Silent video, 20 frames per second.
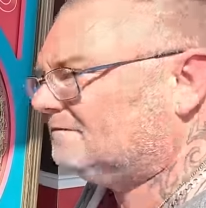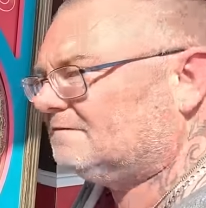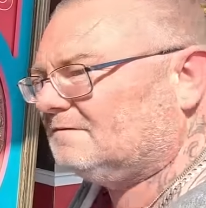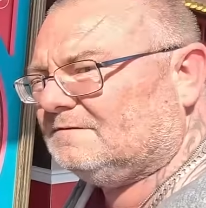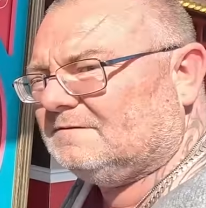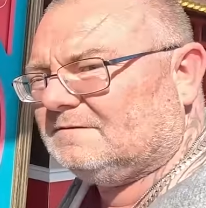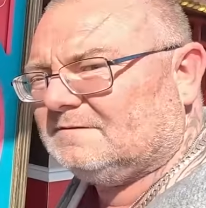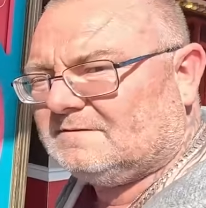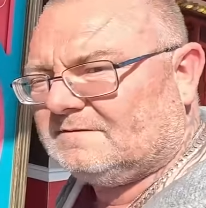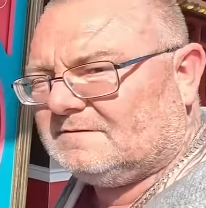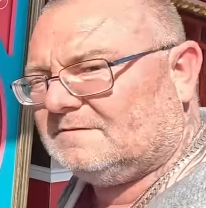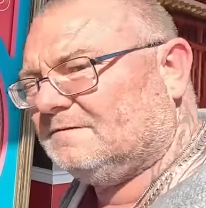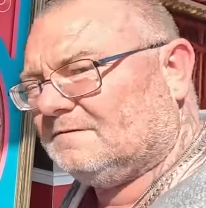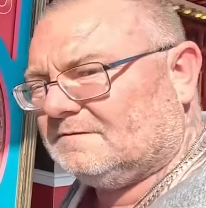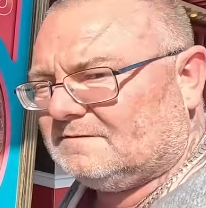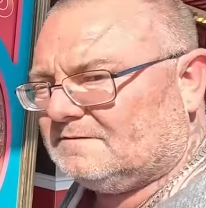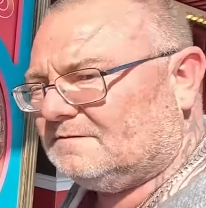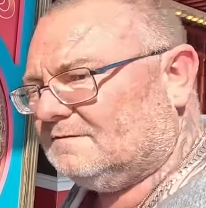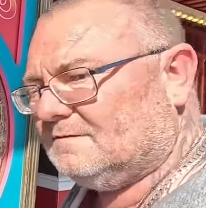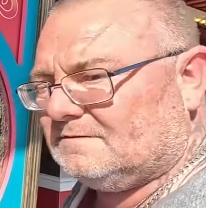men of
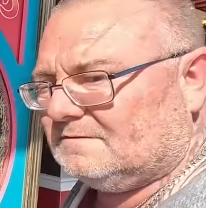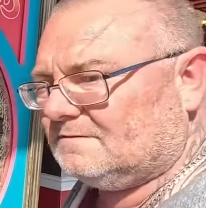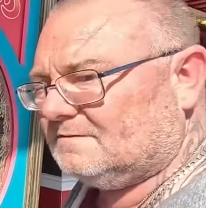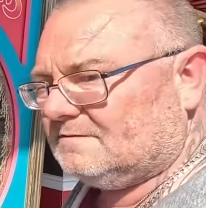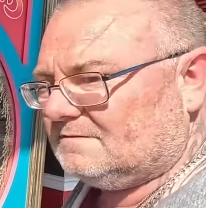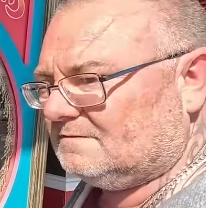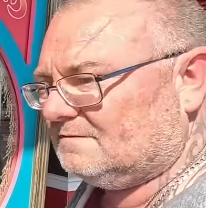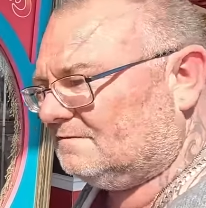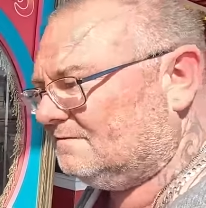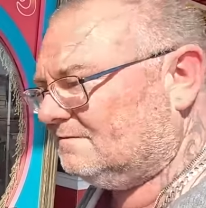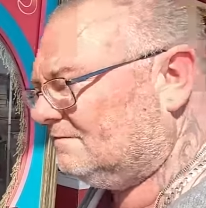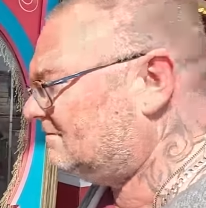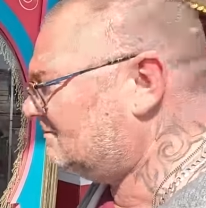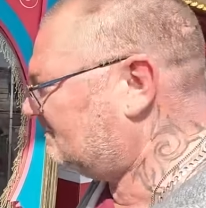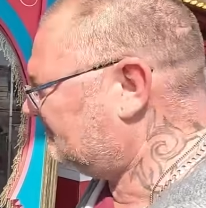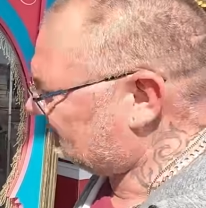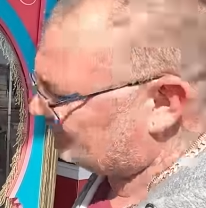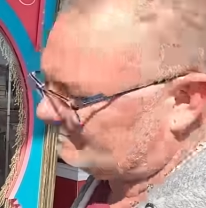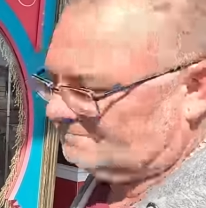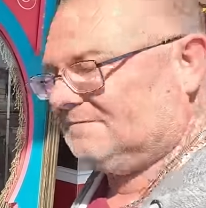power
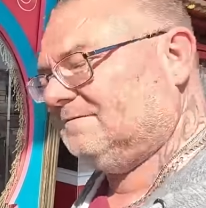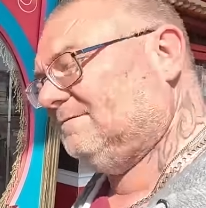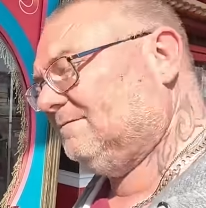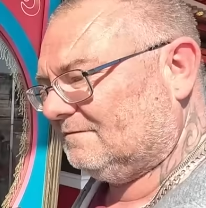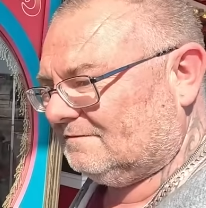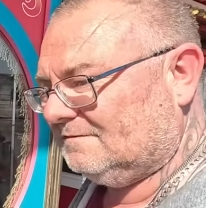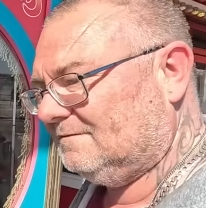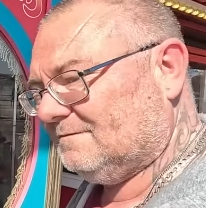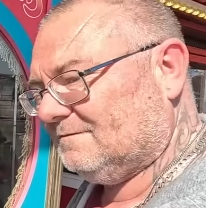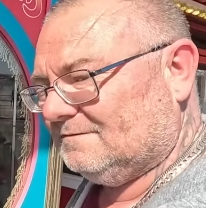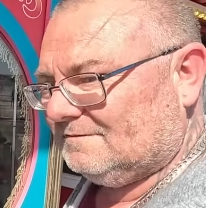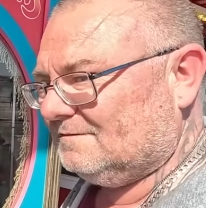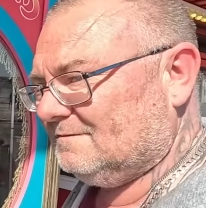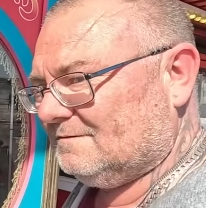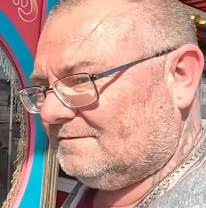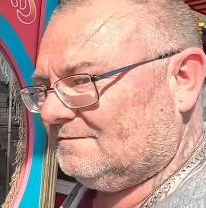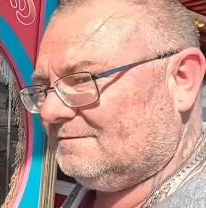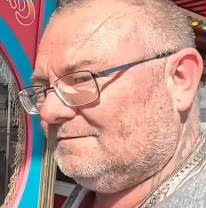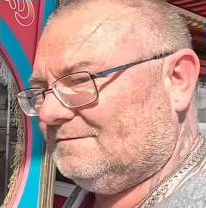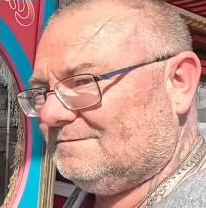as you,
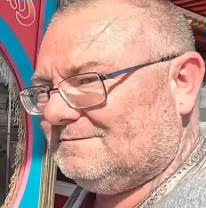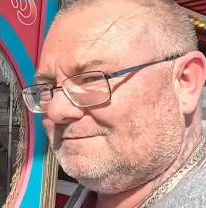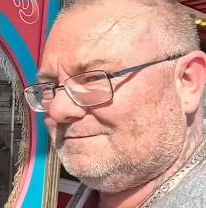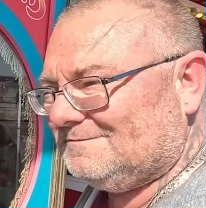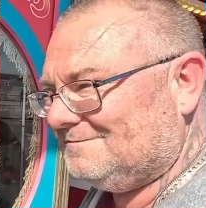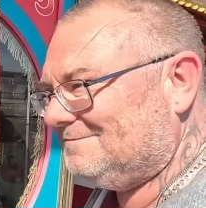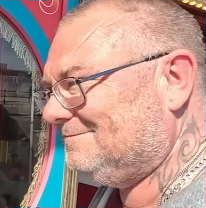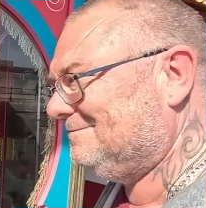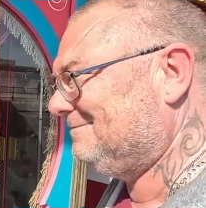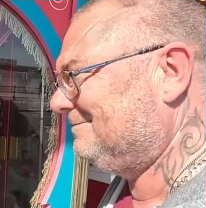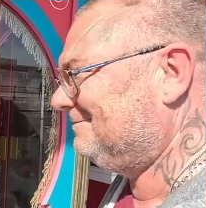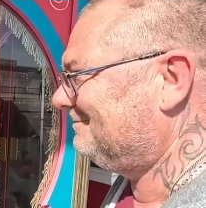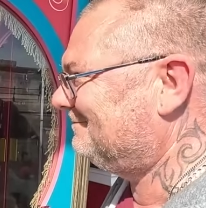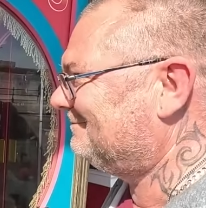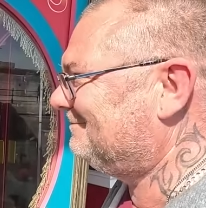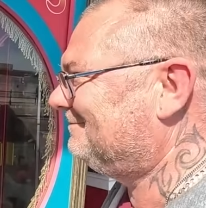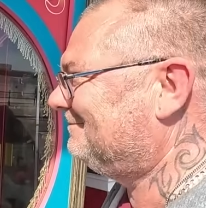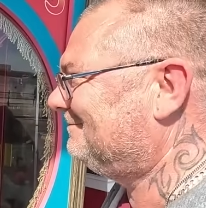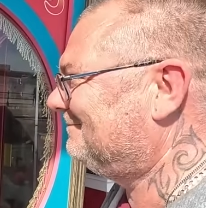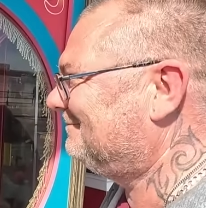but
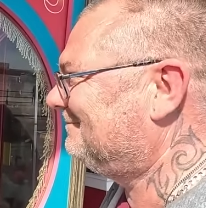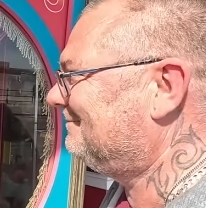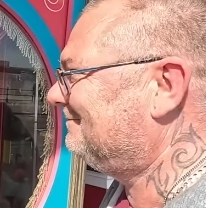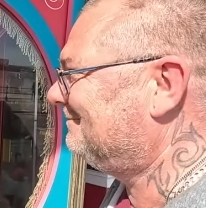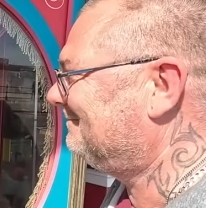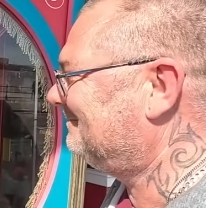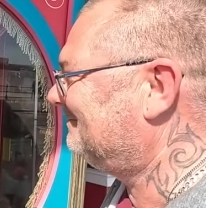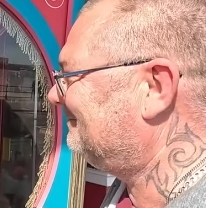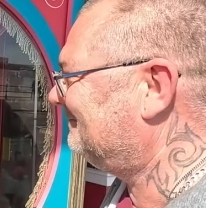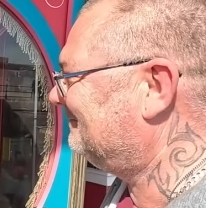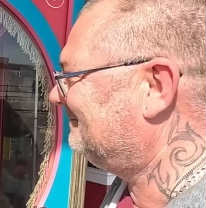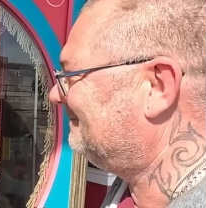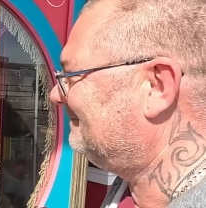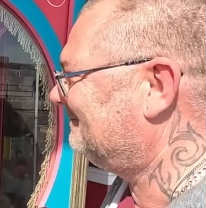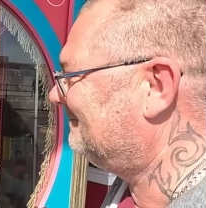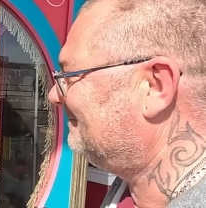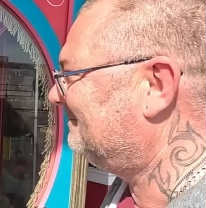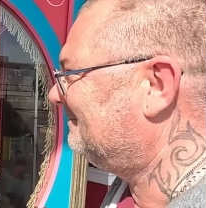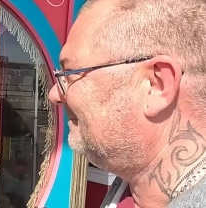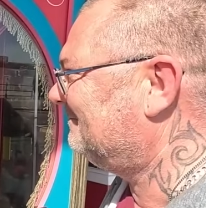only men of
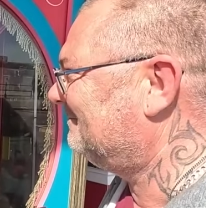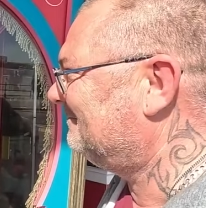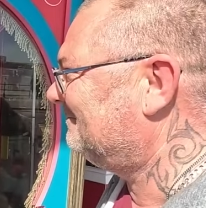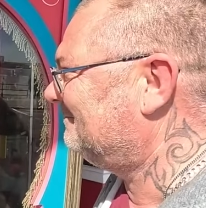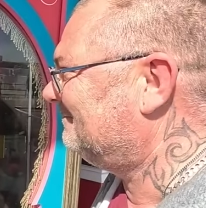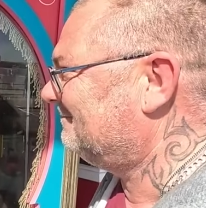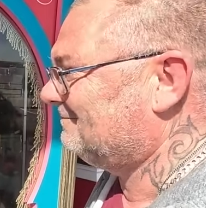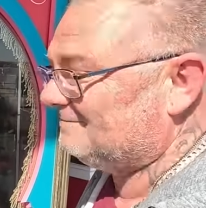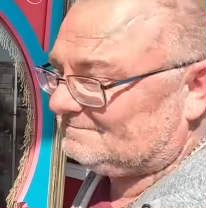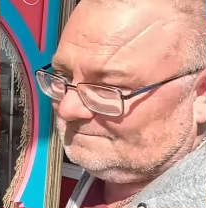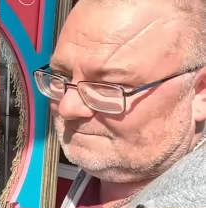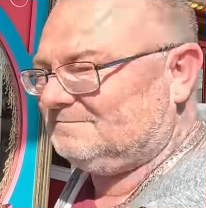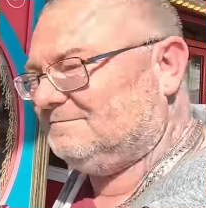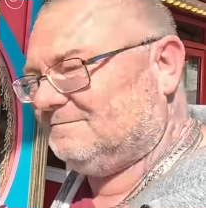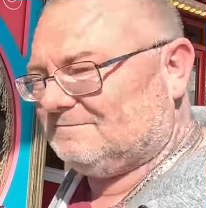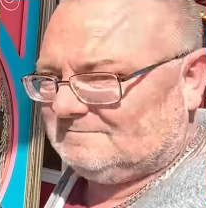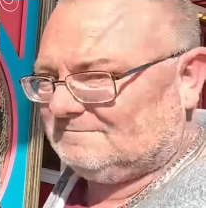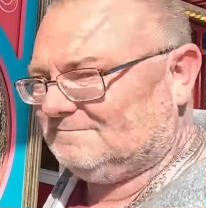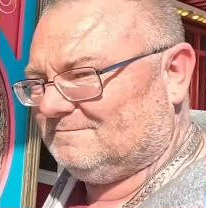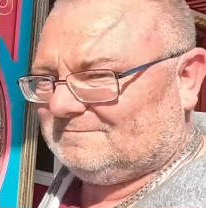character
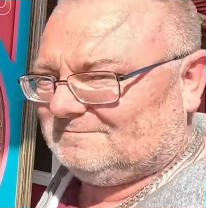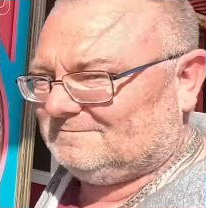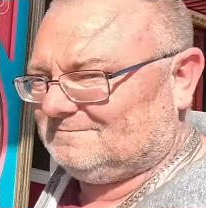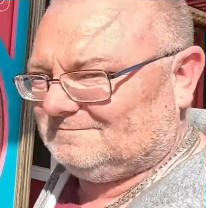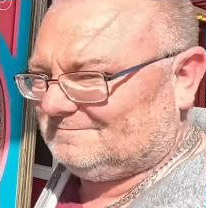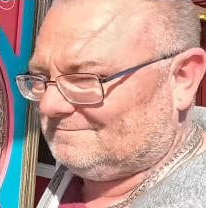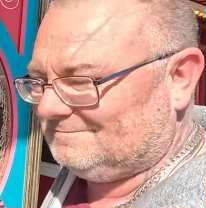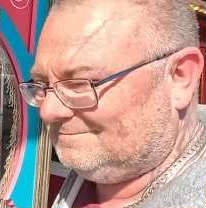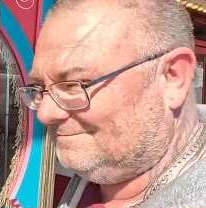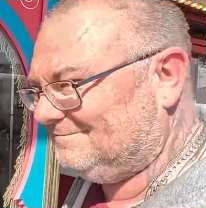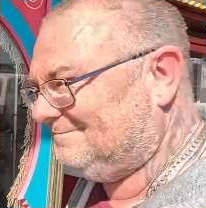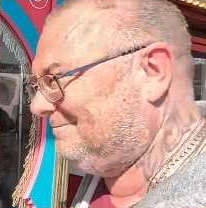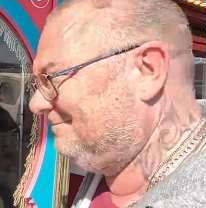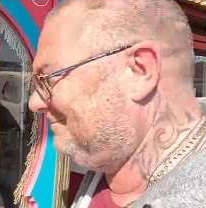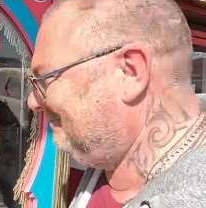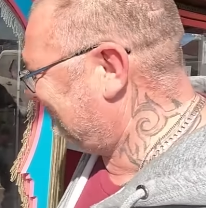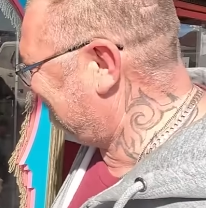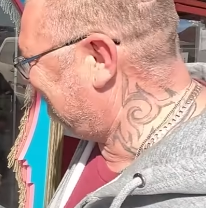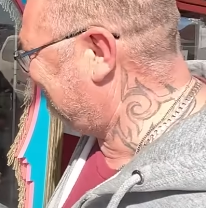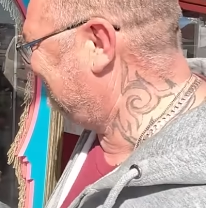are
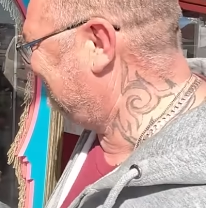trusted.